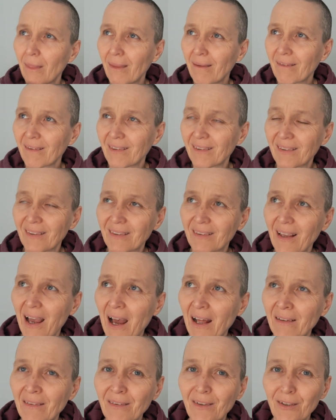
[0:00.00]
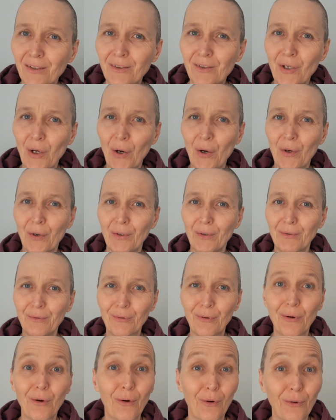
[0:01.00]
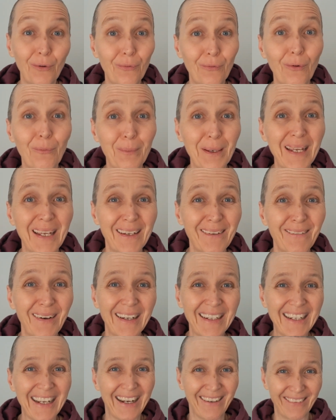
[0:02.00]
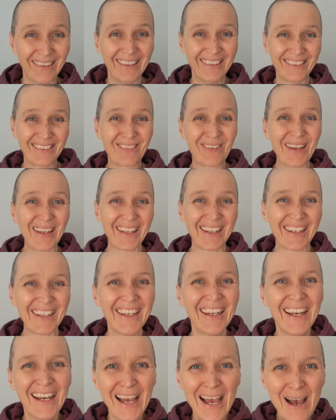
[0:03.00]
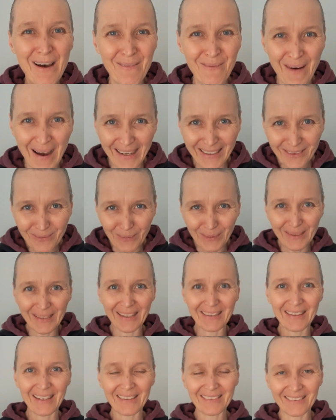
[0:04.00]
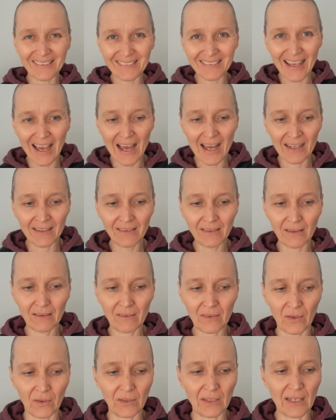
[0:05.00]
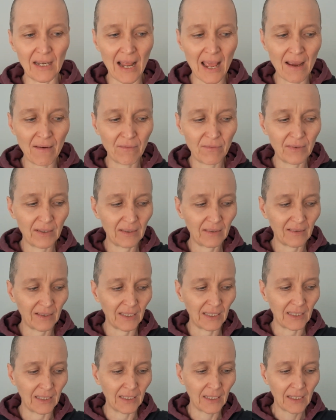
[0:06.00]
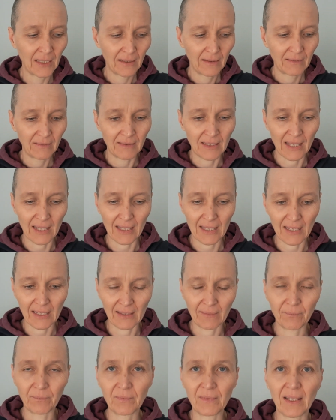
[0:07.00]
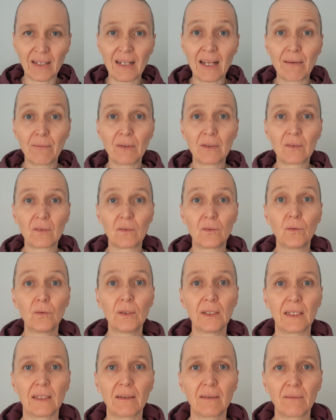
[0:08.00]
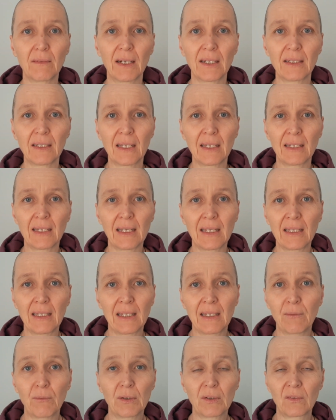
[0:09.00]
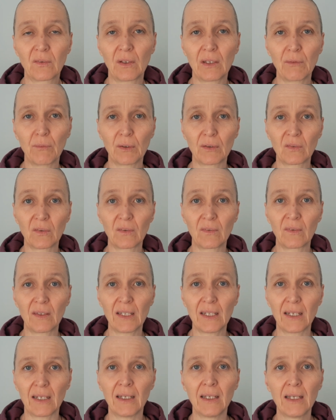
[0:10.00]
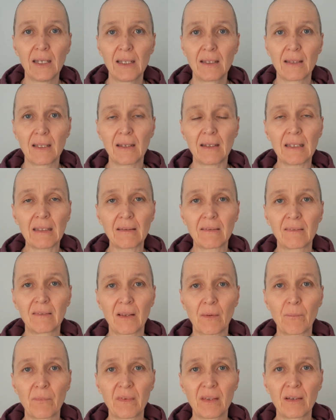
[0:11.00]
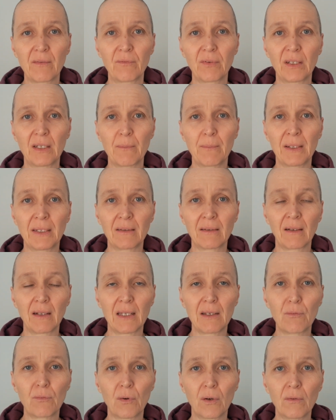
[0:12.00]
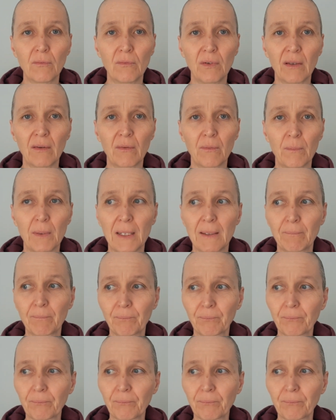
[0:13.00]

this undertone for me, right? My experience that there's this undertone in everything that I was doing, right? It was just there. There is something fundamentally wrong with me.